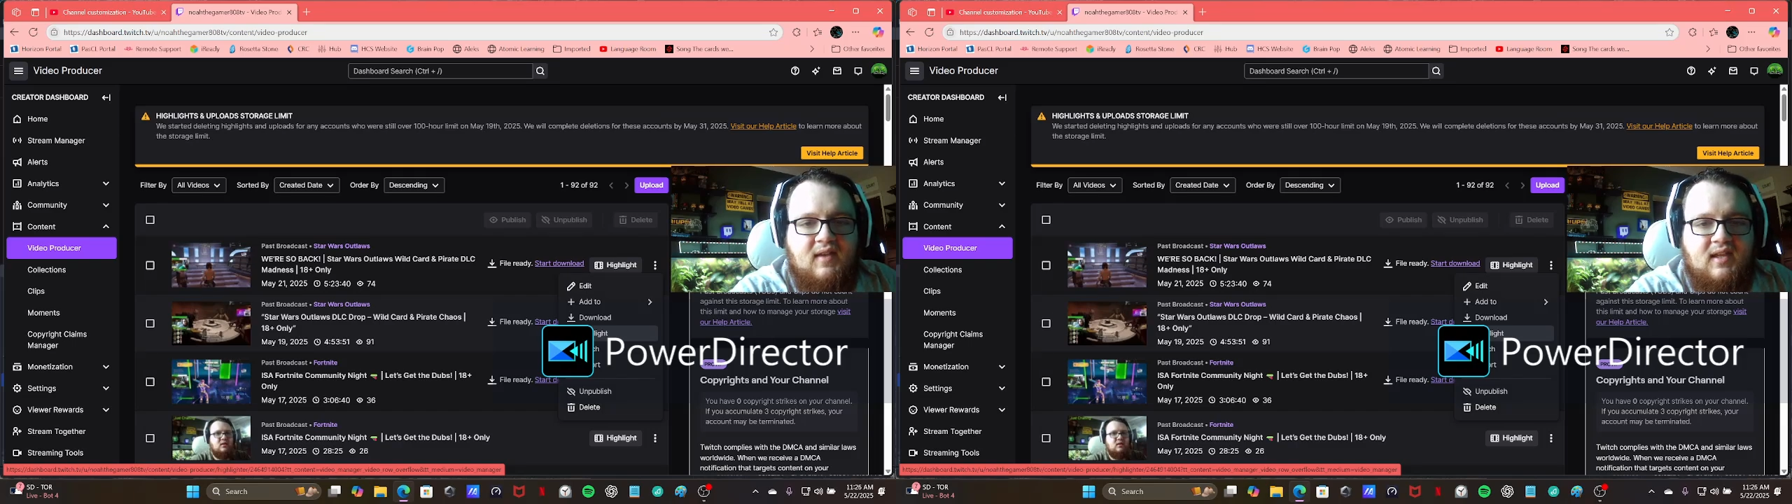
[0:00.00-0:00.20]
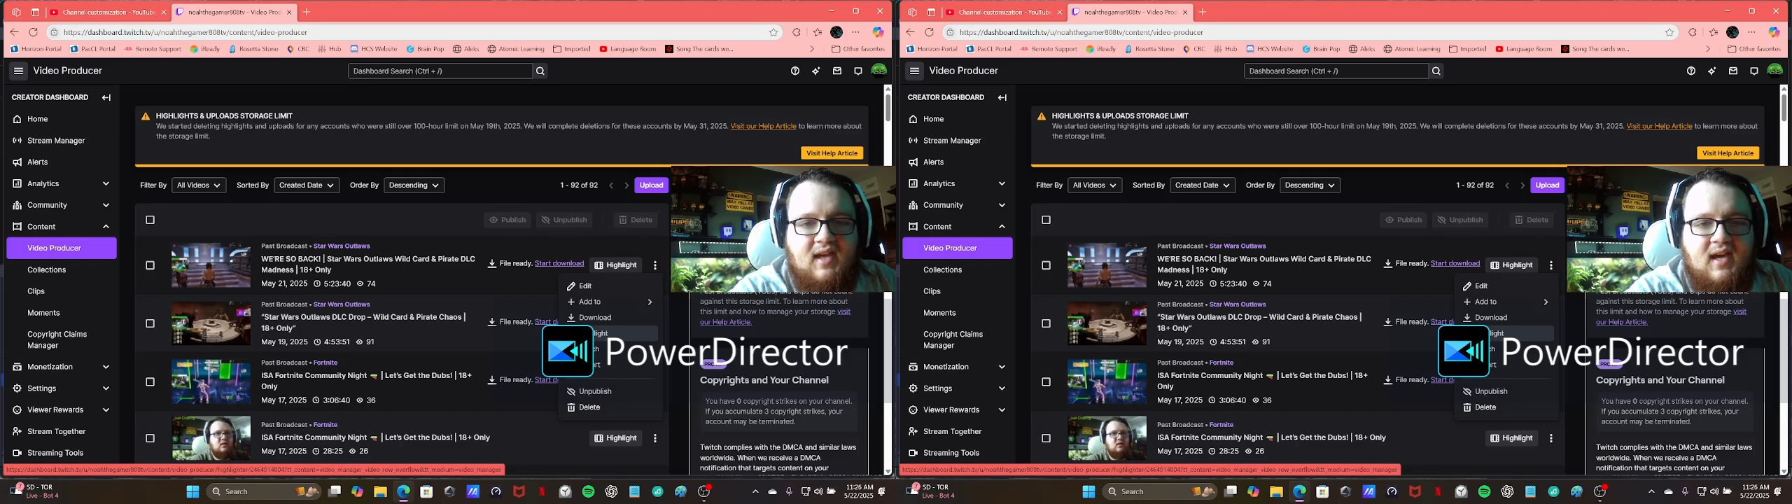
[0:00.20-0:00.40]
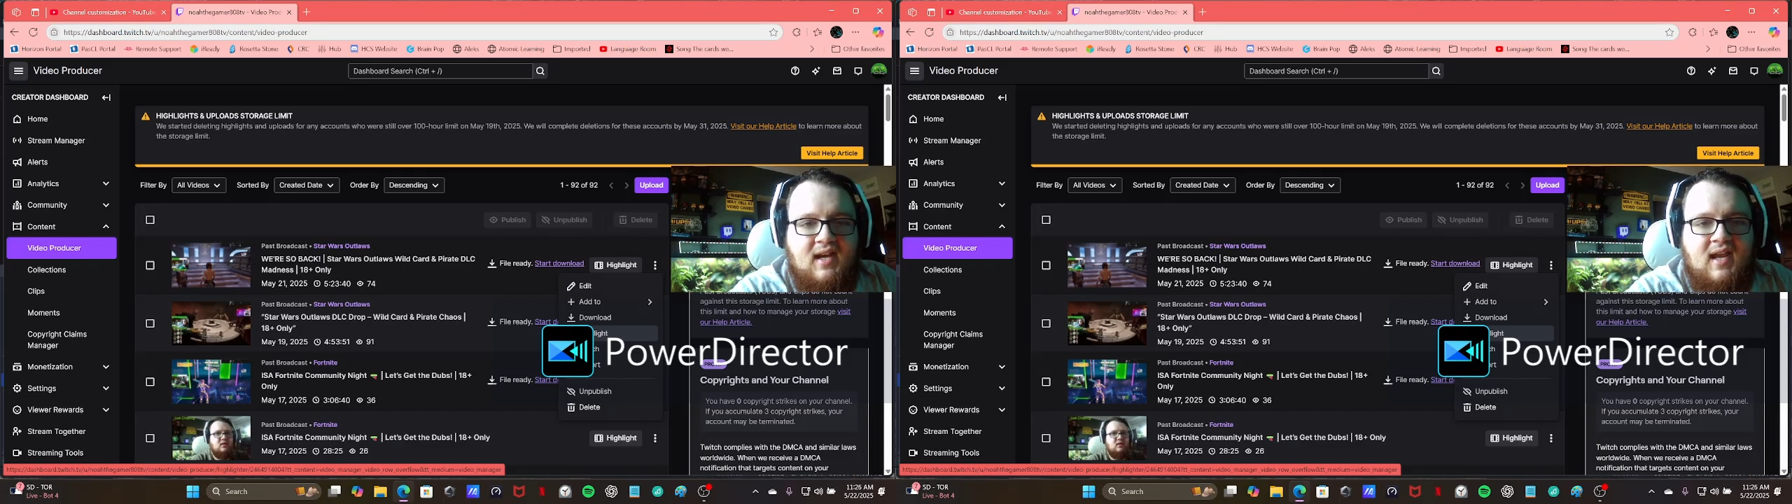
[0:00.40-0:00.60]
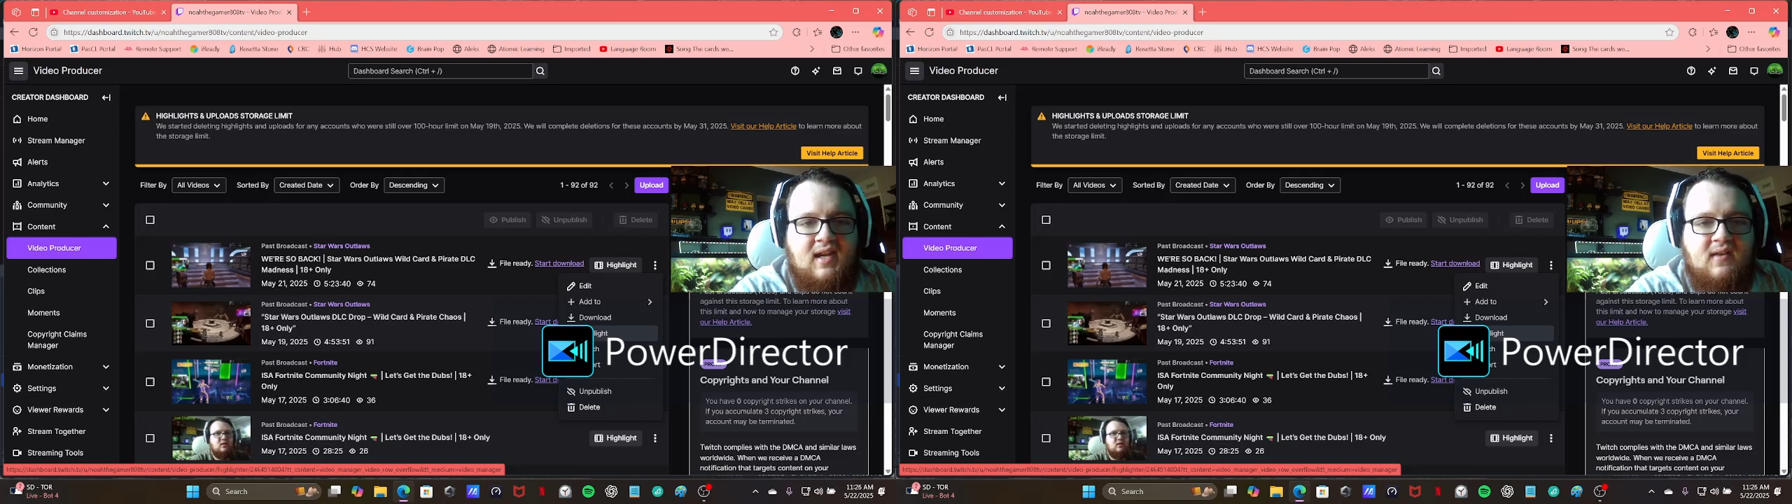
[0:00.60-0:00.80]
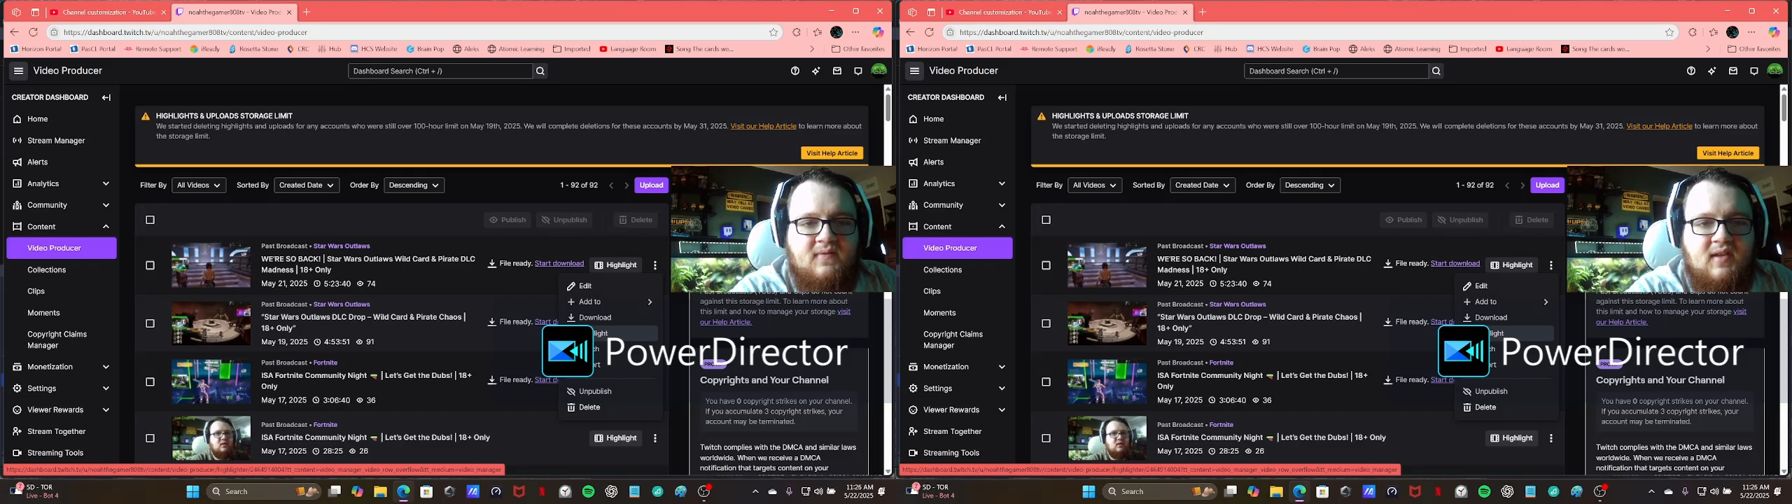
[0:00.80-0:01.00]
like cut
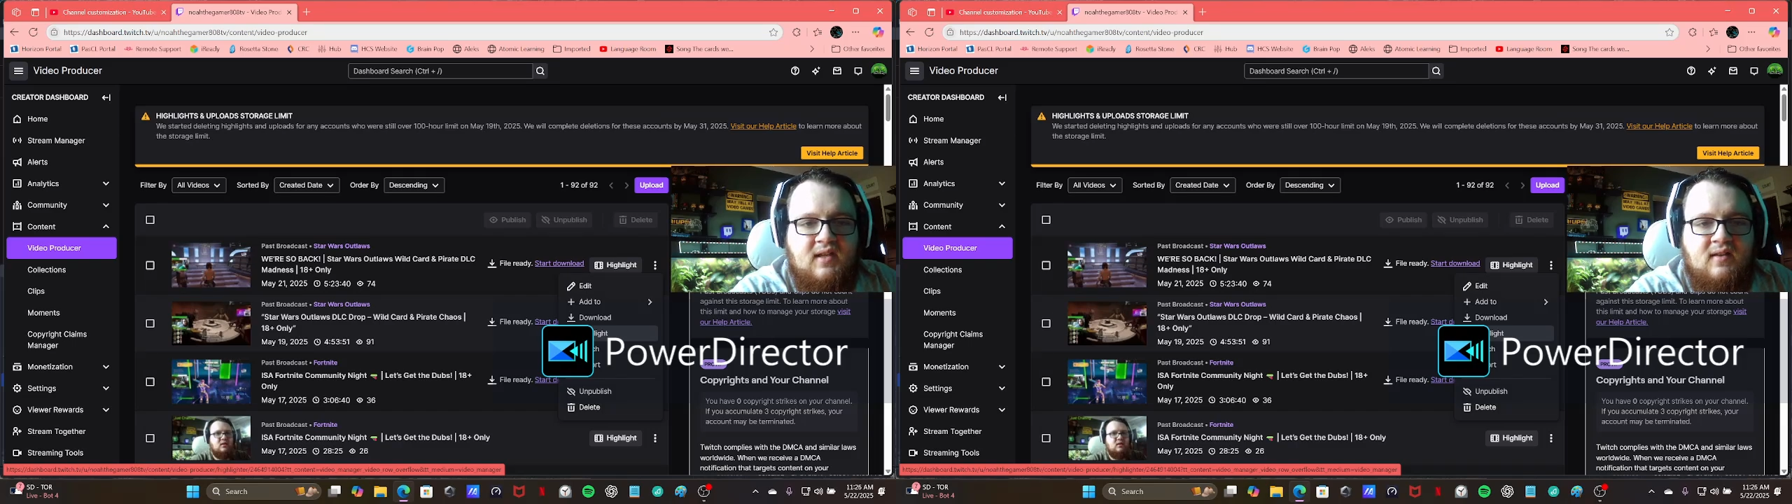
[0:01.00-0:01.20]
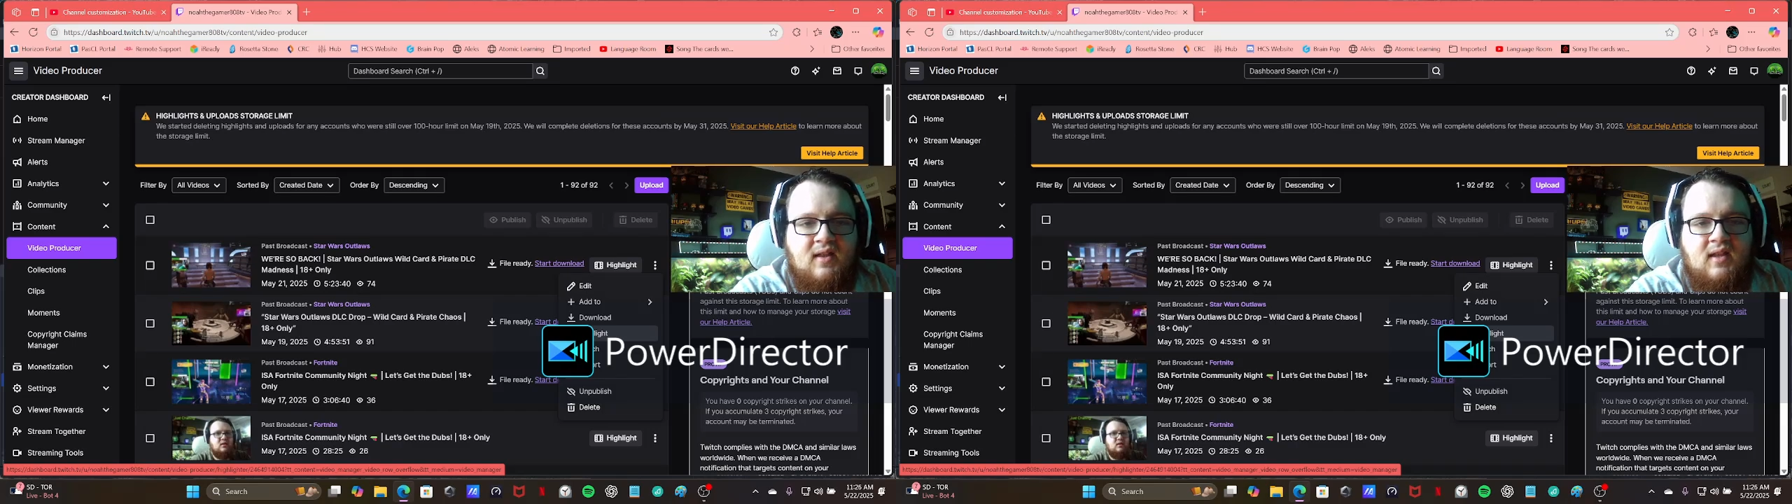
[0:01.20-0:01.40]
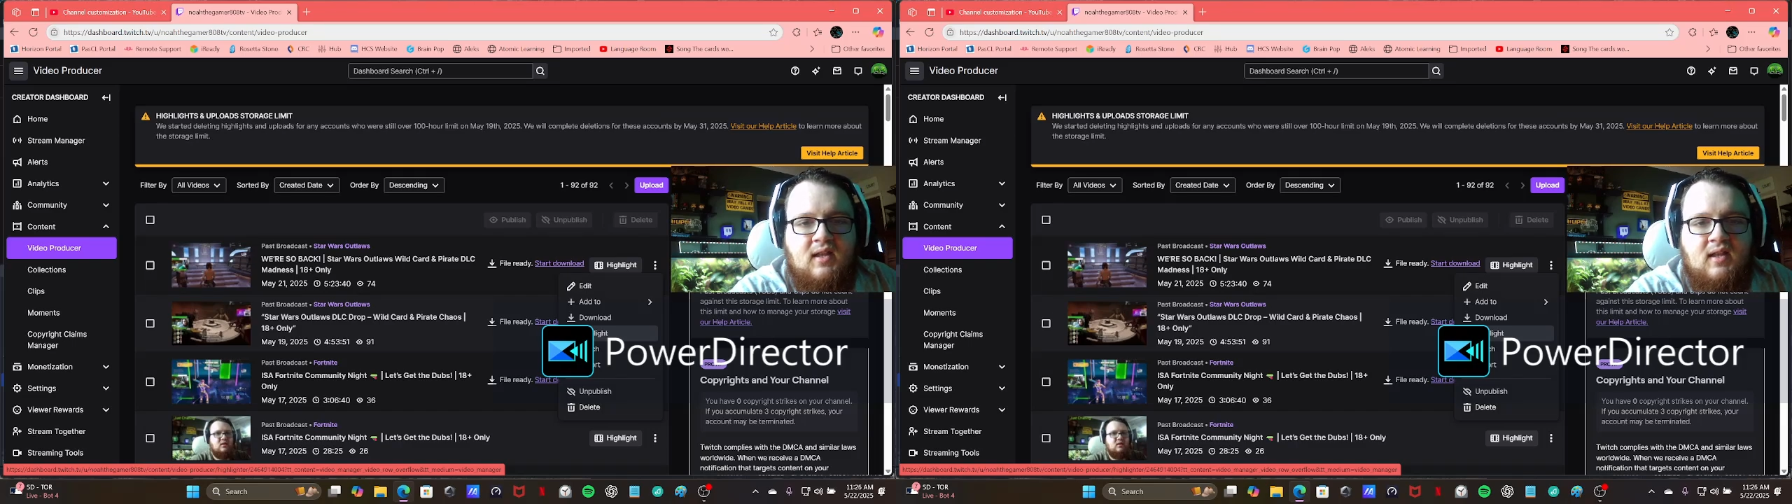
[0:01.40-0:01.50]
anything